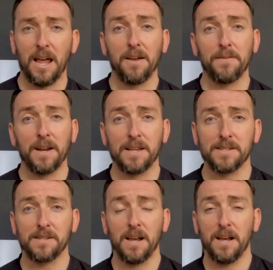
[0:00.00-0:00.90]
If it
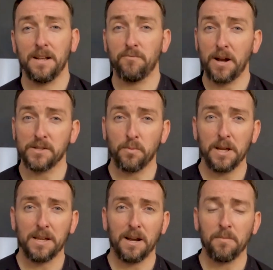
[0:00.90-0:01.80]
is race
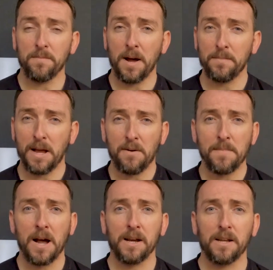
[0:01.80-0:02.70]
week and we might be out
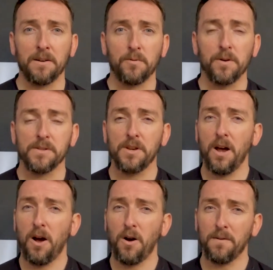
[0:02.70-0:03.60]
marking the route,
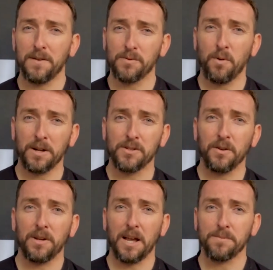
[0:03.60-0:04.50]
or if it's 1 or
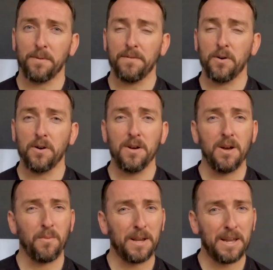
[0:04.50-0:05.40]
2 days before,
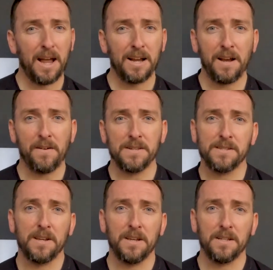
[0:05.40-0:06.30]
can't
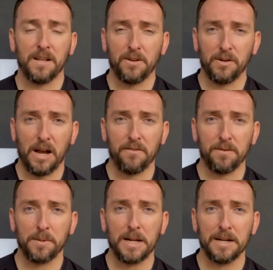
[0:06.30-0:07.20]
guarantee that you'll get a
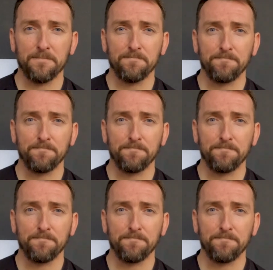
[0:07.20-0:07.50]
reply.